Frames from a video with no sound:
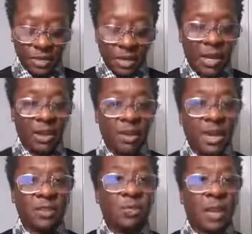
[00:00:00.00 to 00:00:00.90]
Hell,
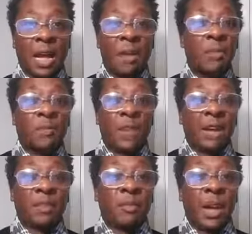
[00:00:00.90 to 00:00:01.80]
that's what I'm
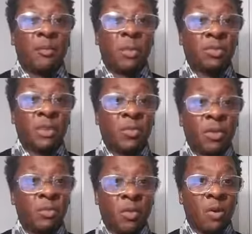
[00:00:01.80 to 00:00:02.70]
affected by mostly,
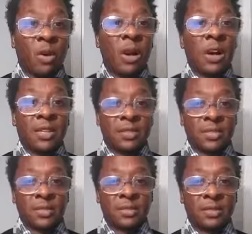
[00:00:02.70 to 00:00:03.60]
when
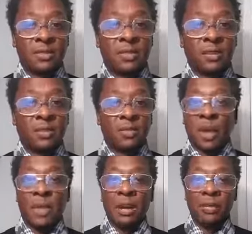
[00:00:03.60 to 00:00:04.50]
us. But
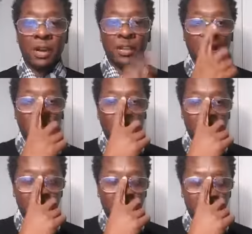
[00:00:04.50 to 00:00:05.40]
I'm not going to let that
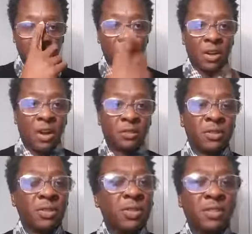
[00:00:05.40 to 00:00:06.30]
white, that devil off the
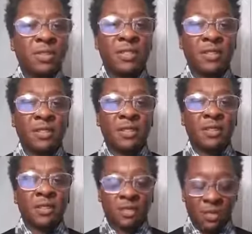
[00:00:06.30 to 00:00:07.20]
hook.
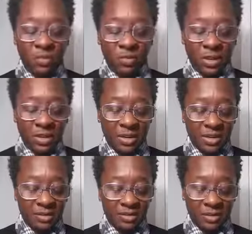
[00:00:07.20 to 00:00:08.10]
But
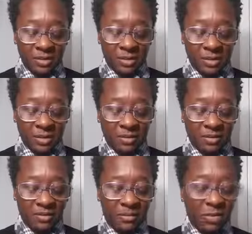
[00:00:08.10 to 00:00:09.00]

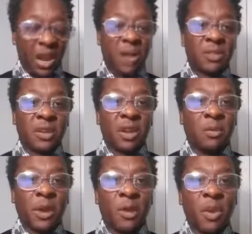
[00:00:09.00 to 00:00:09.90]
we always talk
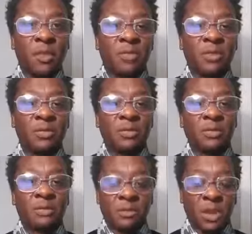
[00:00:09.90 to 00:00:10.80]
about white folks.
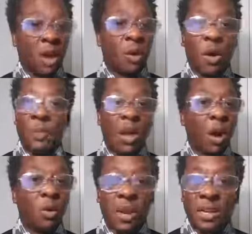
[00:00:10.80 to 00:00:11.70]
All, I mean,
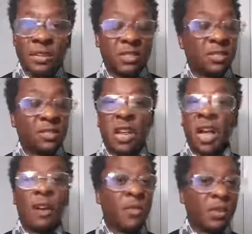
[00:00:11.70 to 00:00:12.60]
always. There's
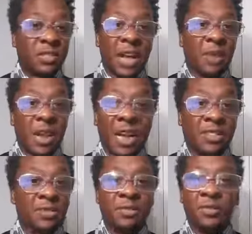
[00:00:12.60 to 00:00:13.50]
never a time not
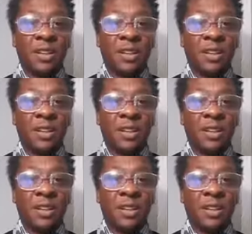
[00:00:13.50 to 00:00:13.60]
to.